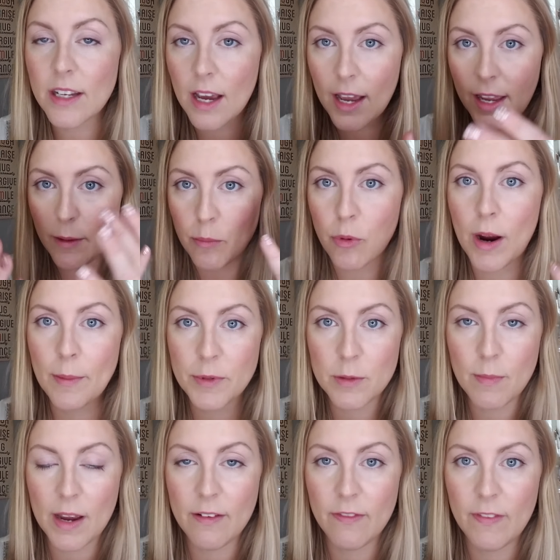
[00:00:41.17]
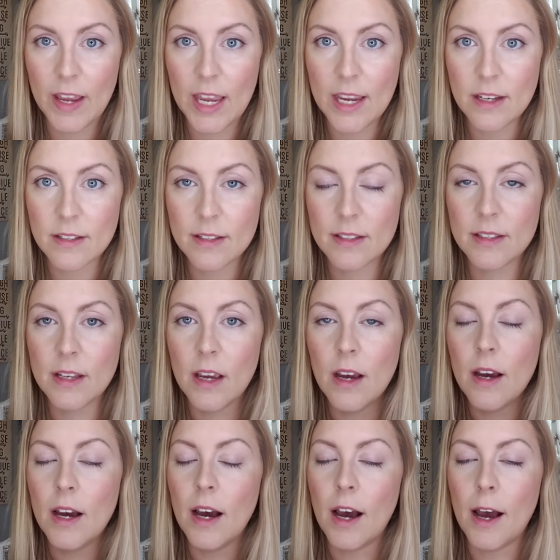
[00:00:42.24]
I prepped my face,
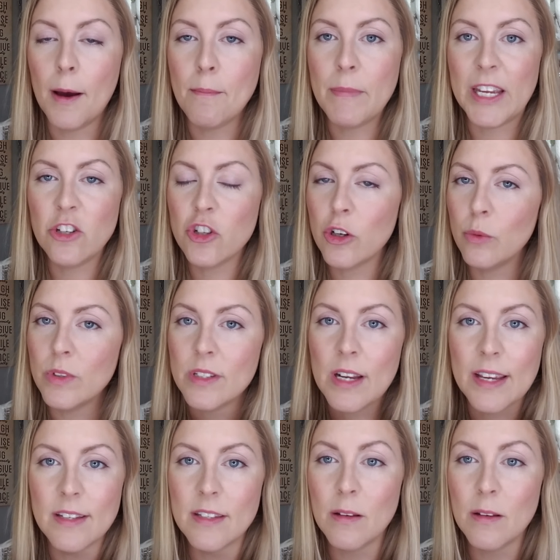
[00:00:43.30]
made sure it was nice